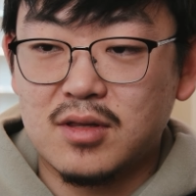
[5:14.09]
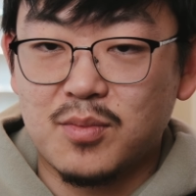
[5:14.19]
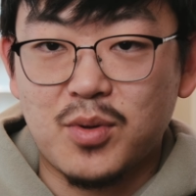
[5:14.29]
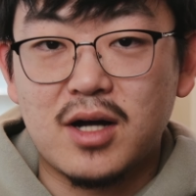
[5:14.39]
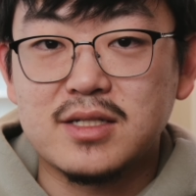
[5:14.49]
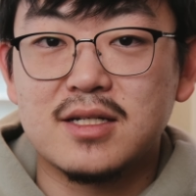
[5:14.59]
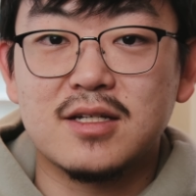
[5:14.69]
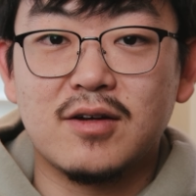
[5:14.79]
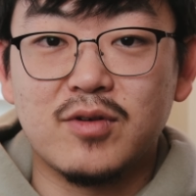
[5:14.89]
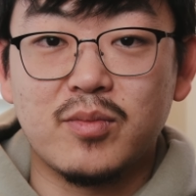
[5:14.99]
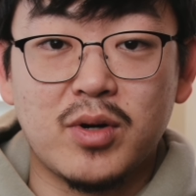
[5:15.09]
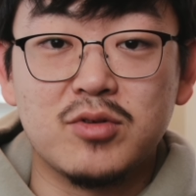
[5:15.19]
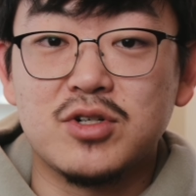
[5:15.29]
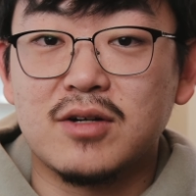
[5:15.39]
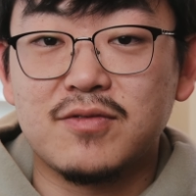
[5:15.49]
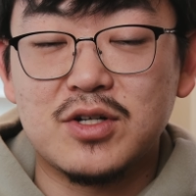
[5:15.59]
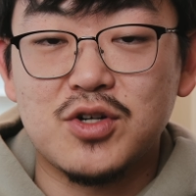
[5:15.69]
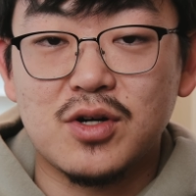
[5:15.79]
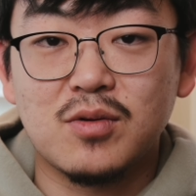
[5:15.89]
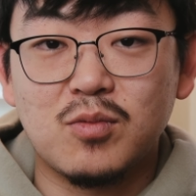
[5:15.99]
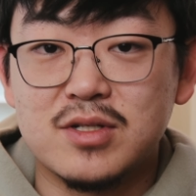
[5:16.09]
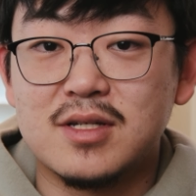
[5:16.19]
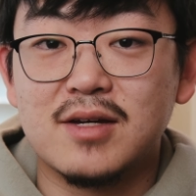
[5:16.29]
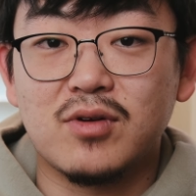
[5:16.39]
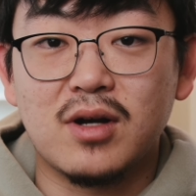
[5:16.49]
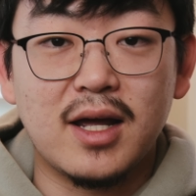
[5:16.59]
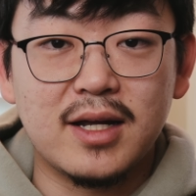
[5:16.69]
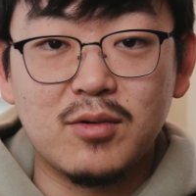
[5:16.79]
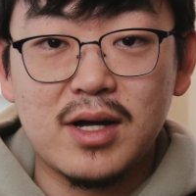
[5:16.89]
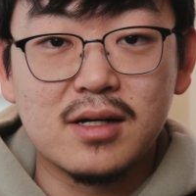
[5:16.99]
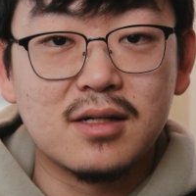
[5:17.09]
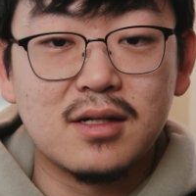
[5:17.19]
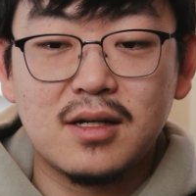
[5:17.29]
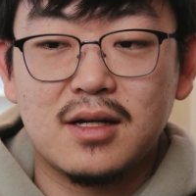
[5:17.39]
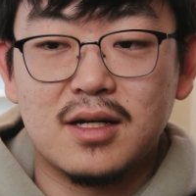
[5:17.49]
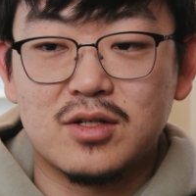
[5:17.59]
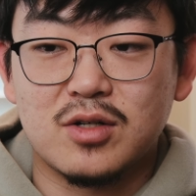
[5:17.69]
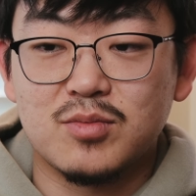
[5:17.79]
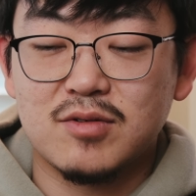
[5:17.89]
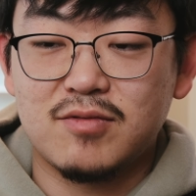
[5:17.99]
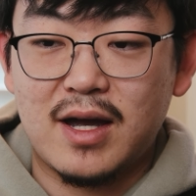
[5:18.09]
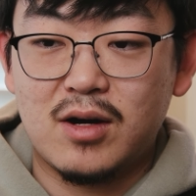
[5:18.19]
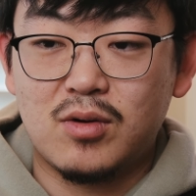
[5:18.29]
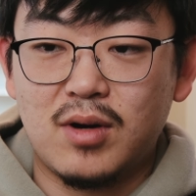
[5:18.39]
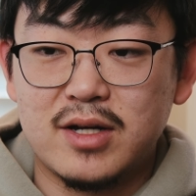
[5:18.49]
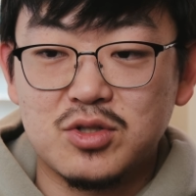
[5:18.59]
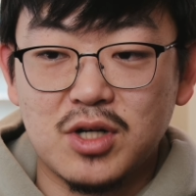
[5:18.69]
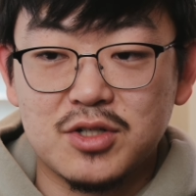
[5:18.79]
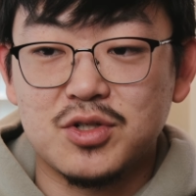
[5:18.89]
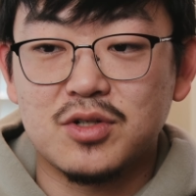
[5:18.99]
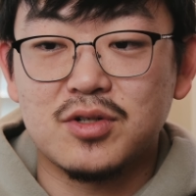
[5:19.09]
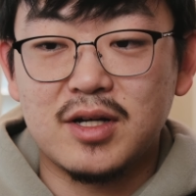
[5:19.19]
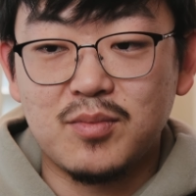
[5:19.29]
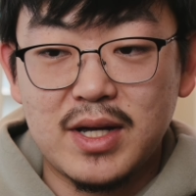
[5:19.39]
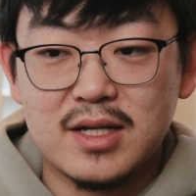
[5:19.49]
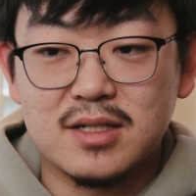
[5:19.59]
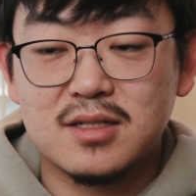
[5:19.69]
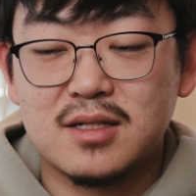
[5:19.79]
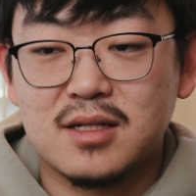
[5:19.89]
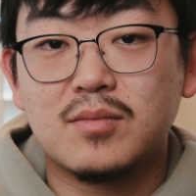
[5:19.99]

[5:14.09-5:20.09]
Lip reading: The process of approaching a feature was different anyway, in terms of how I structured and paced.